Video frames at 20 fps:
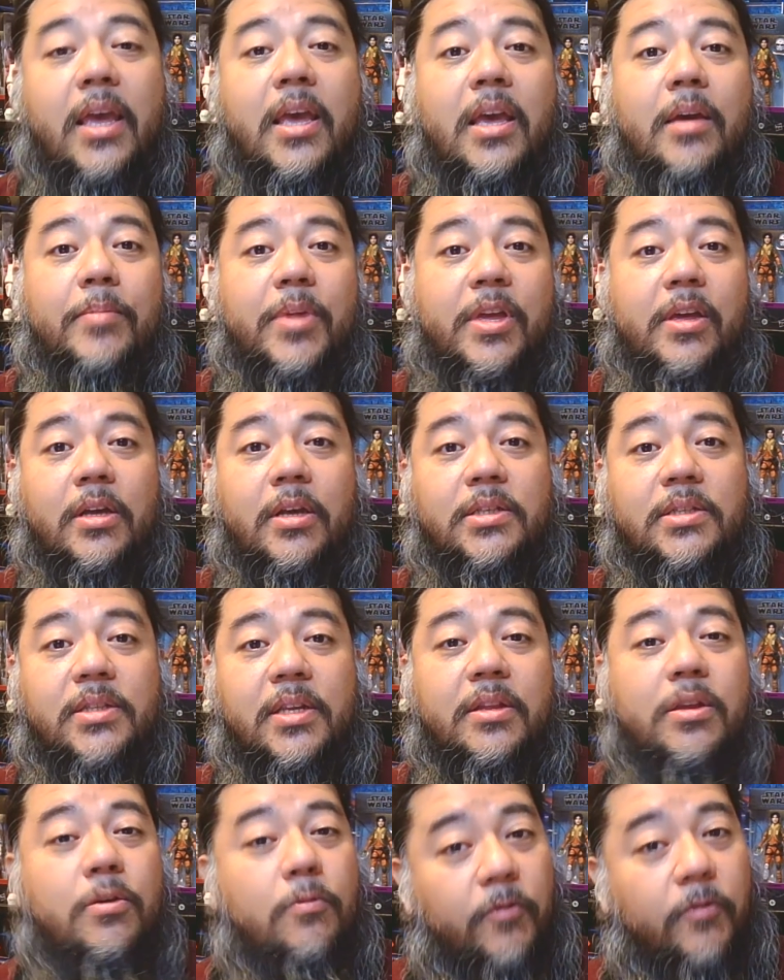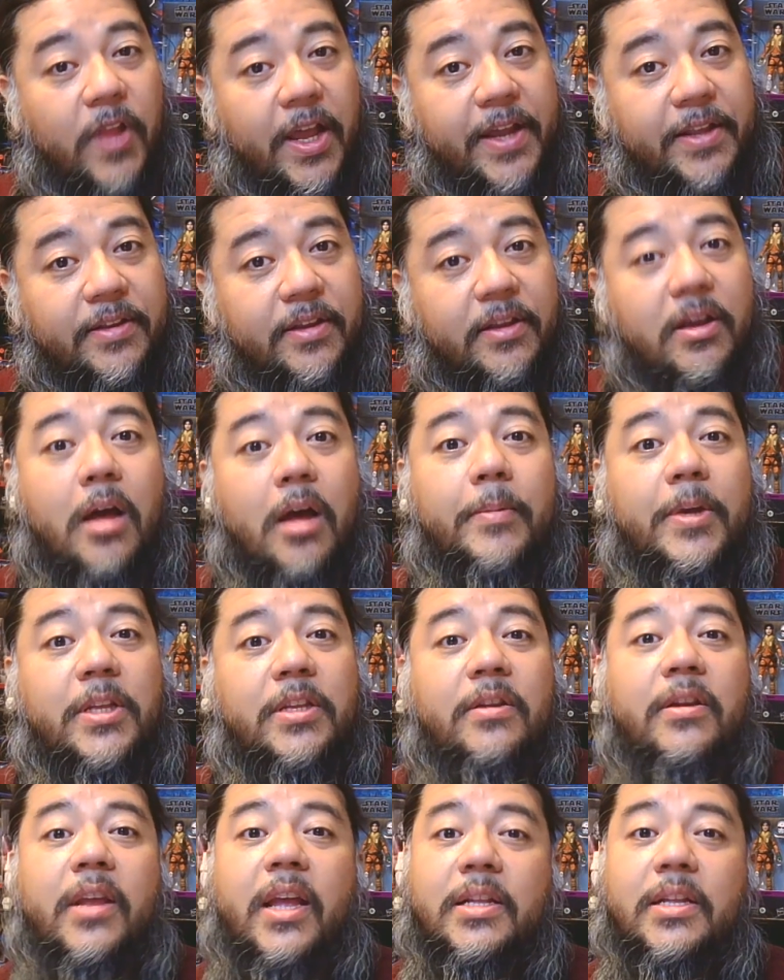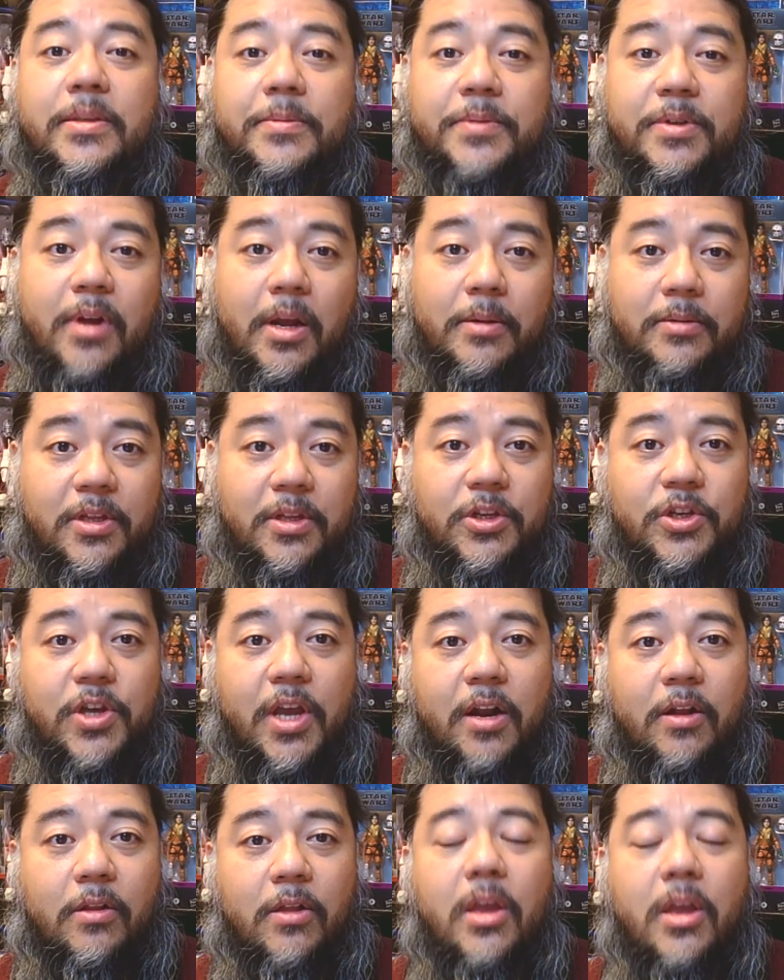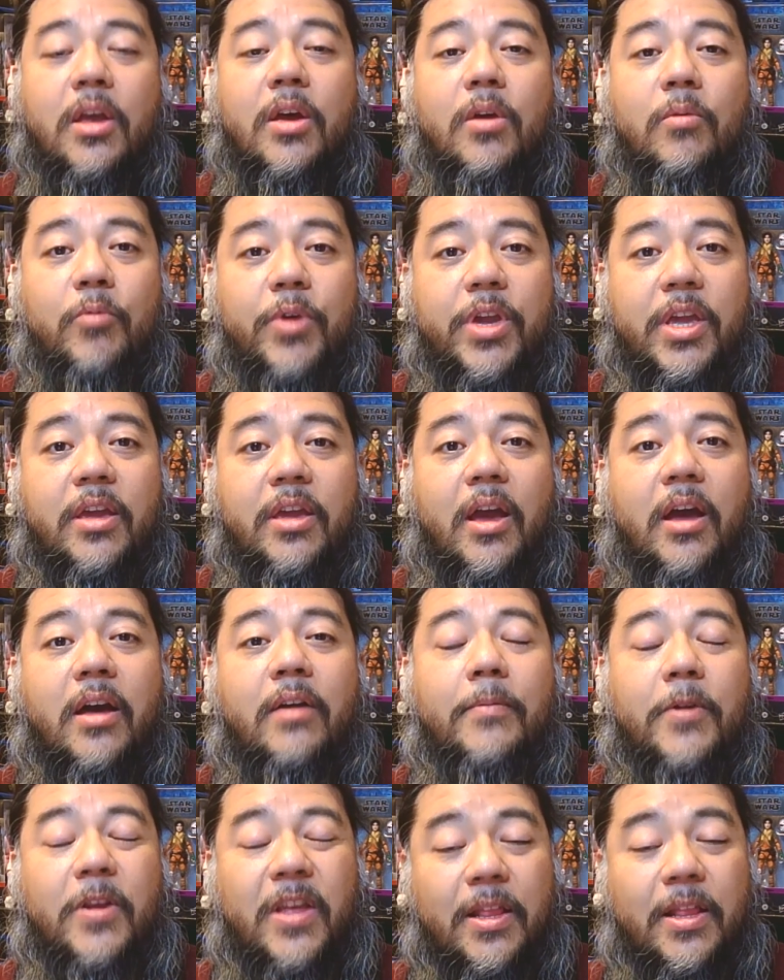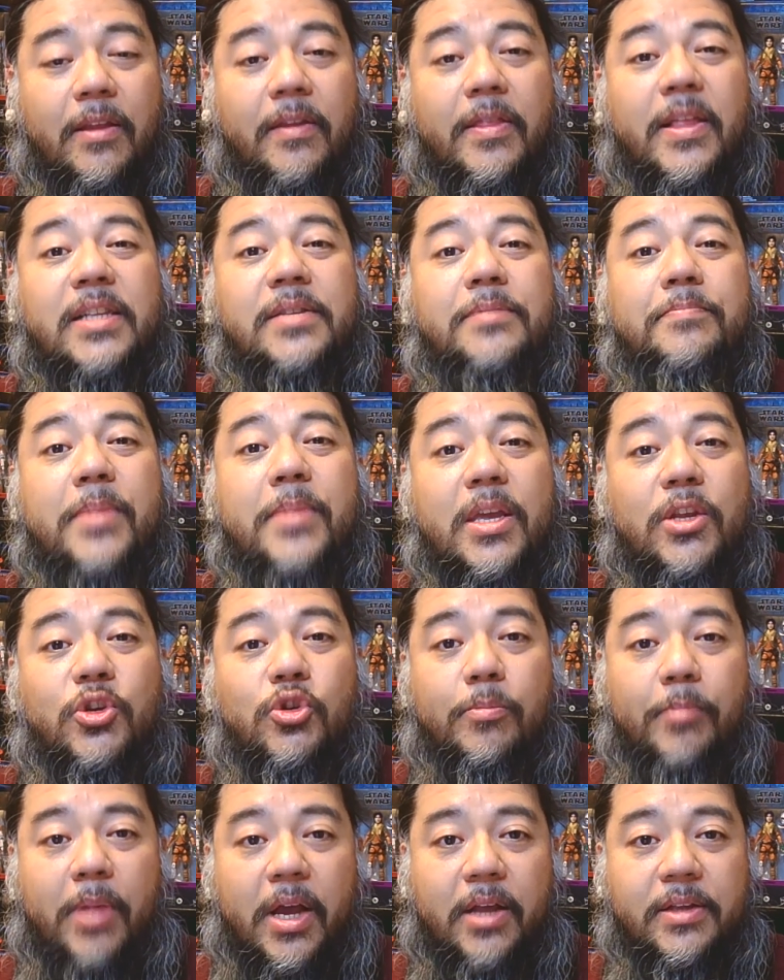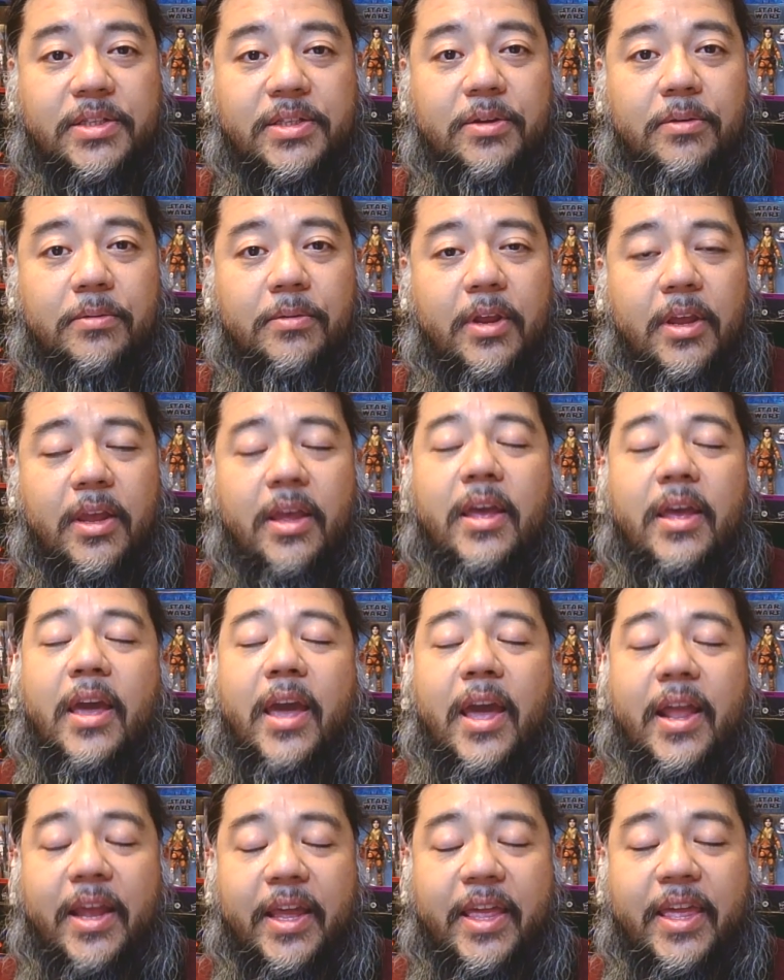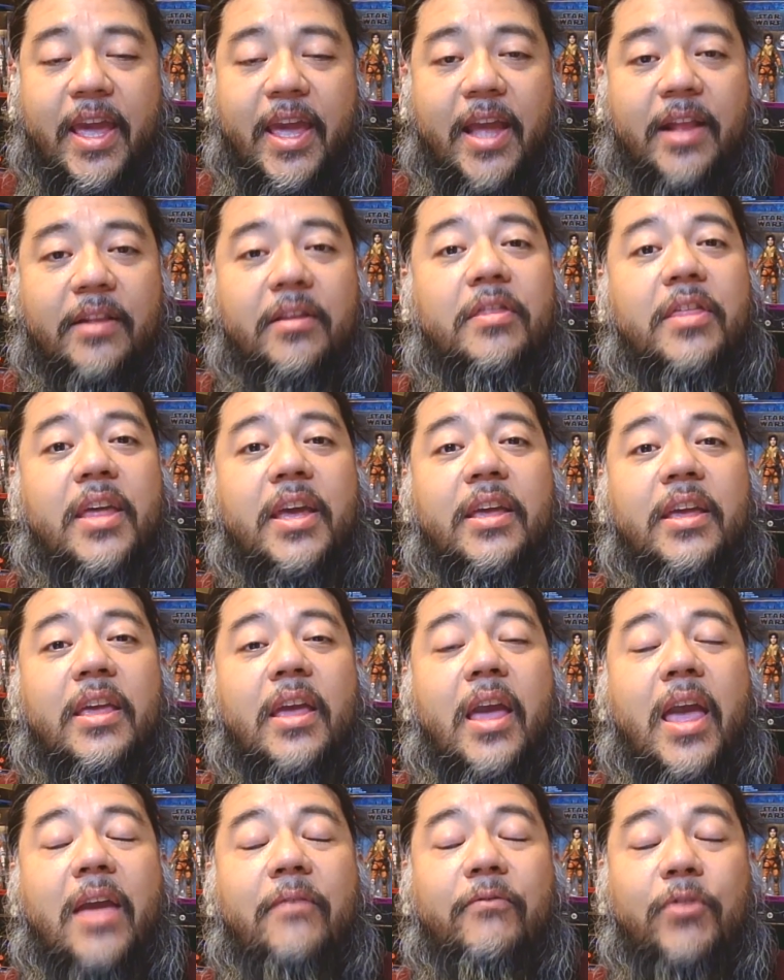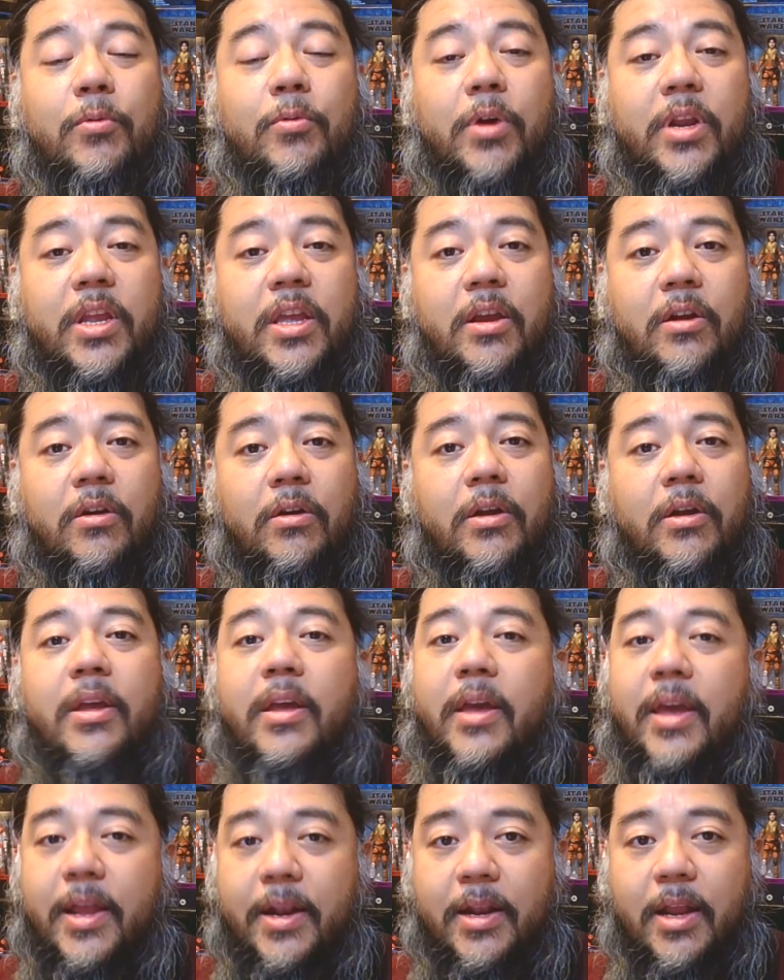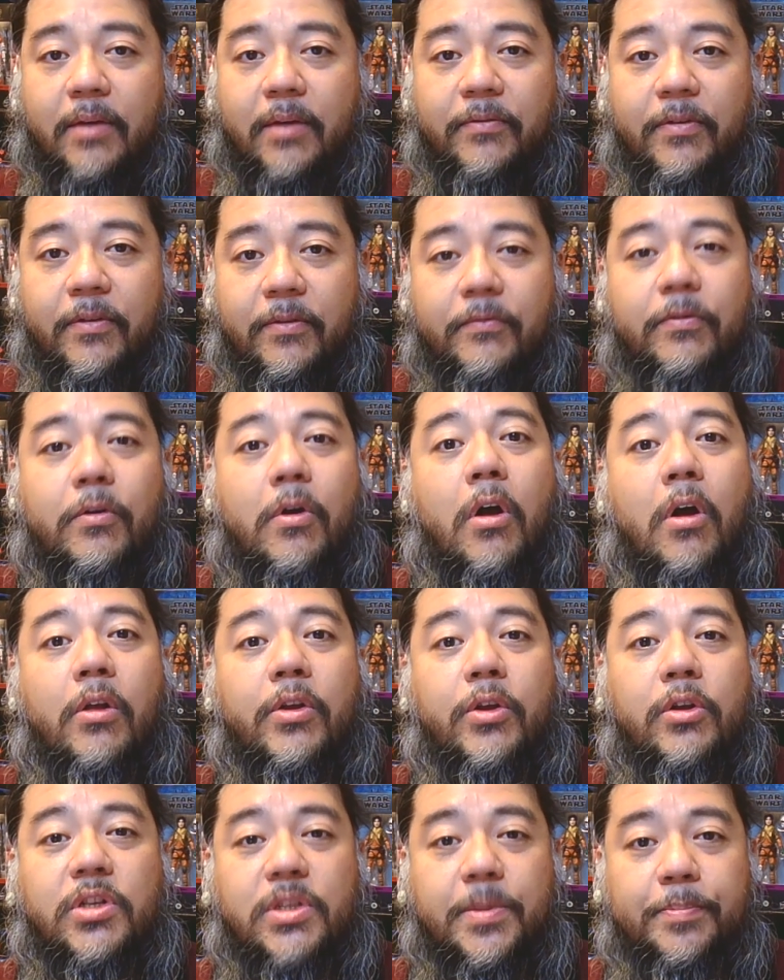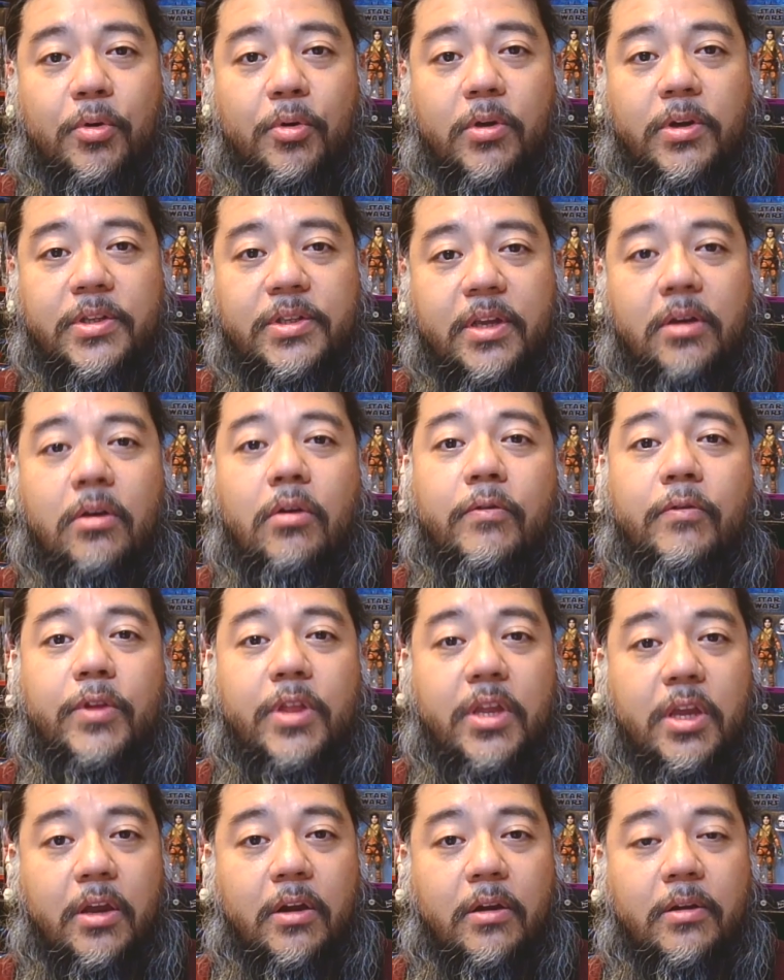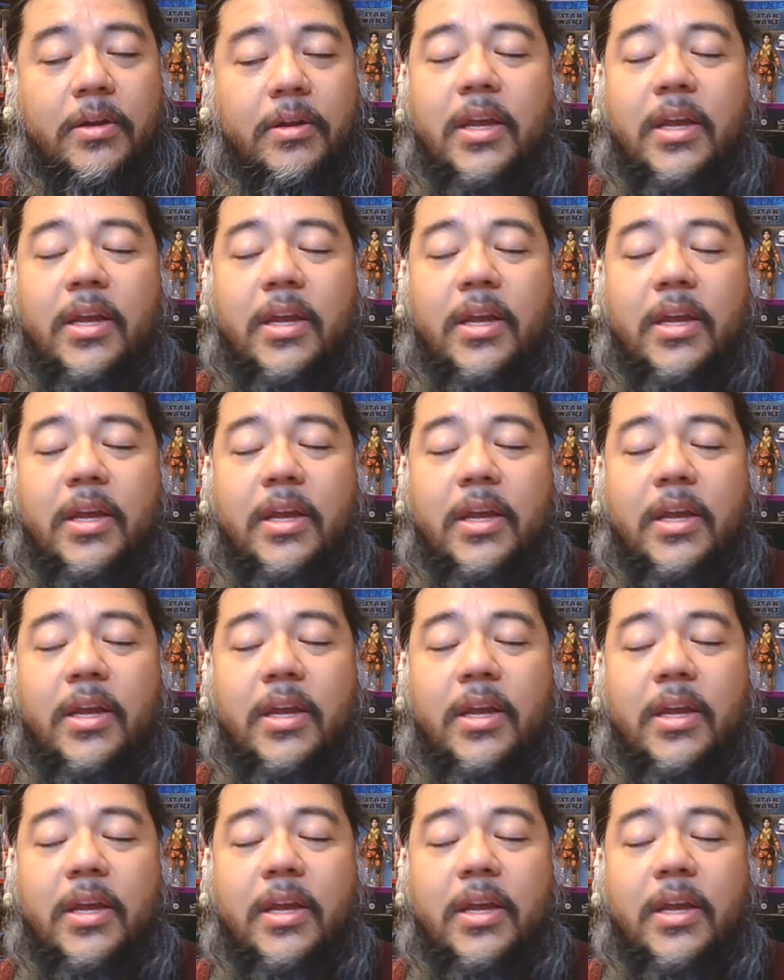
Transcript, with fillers: Because you liked, commented, and subscribed to the channel, we have hit this major milestone, and I can't thank everyone here enough for all your support over the year.